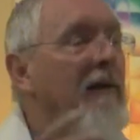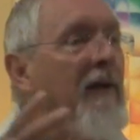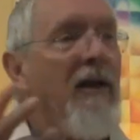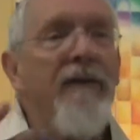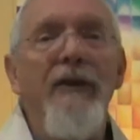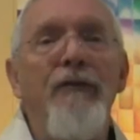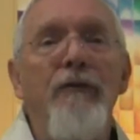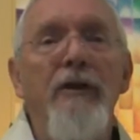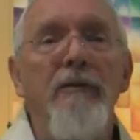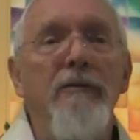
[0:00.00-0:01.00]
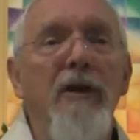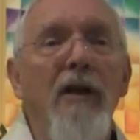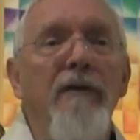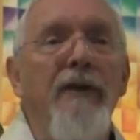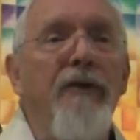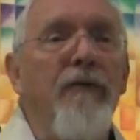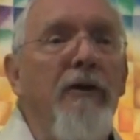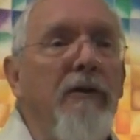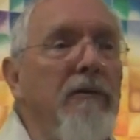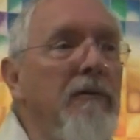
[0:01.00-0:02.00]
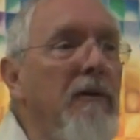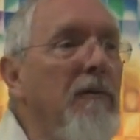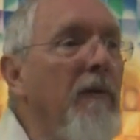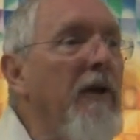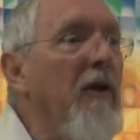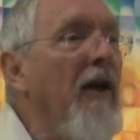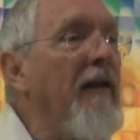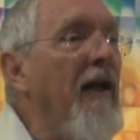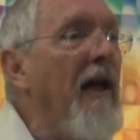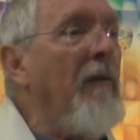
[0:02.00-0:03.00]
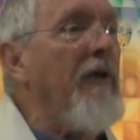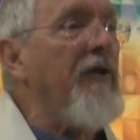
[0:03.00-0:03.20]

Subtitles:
none of it's real. None of it's real. We're like that. We're